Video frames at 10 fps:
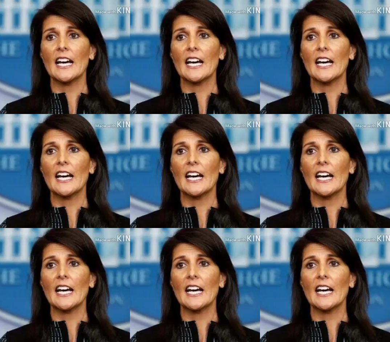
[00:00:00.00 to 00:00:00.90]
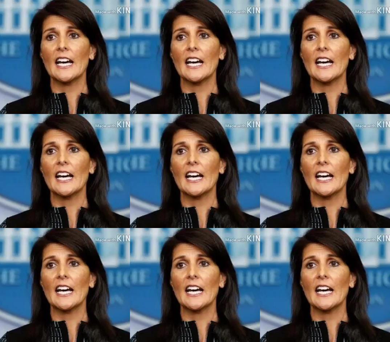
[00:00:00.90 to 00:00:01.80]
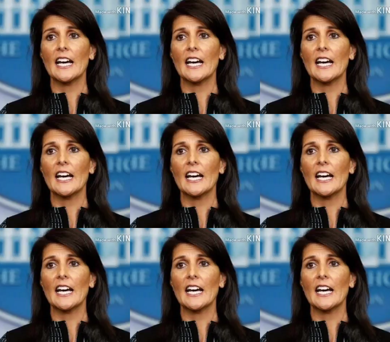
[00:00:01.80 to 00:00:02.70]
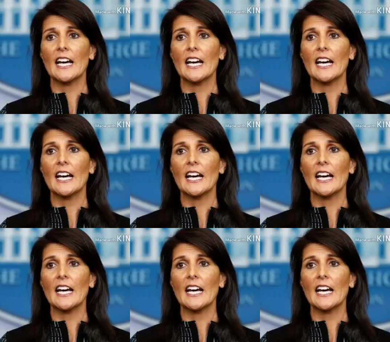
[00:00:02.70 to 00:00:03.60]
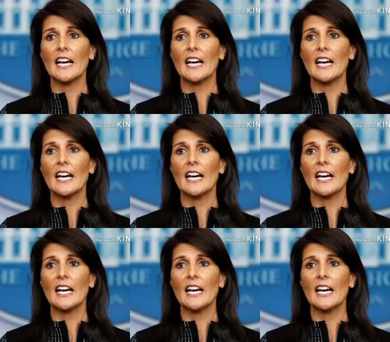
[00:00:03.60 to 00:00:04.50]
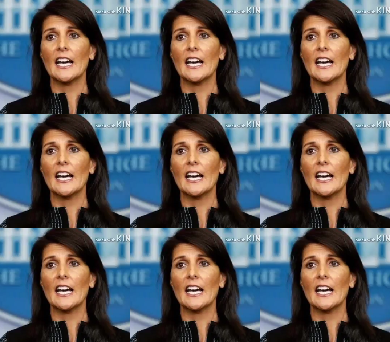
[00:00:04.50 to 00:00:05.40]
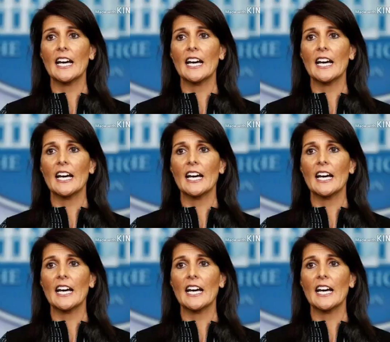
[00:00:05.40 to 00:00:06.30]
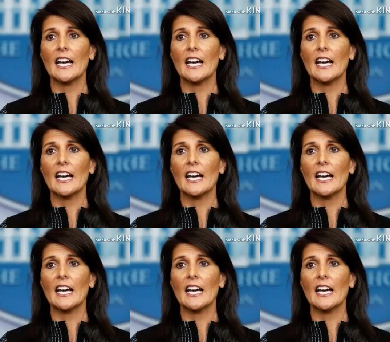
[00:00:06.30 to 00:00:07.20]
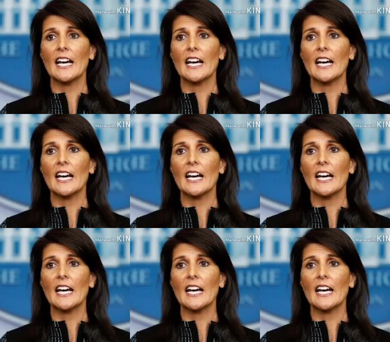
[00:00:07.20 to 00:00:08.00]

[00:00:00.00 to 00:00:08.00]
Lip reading: This is a still picture; no speech is visible.